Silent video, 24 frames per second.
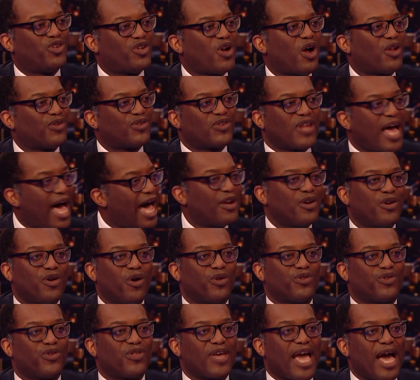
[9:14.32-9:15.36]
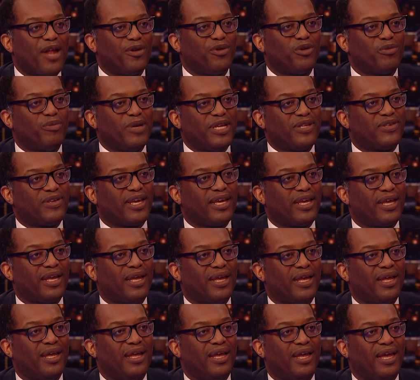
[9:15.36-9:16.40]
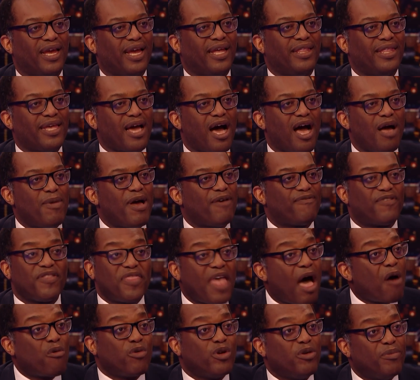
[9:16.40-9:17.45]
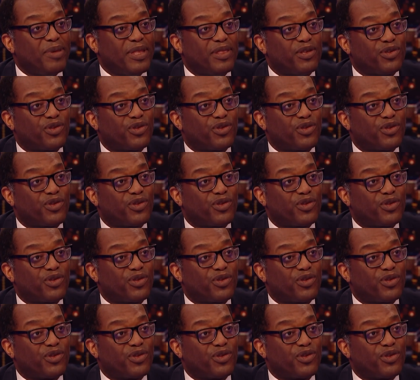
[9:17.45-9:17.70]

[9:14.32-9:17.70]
Chancellor hadn't gone to the annual meeting in the IMF, and that would have been the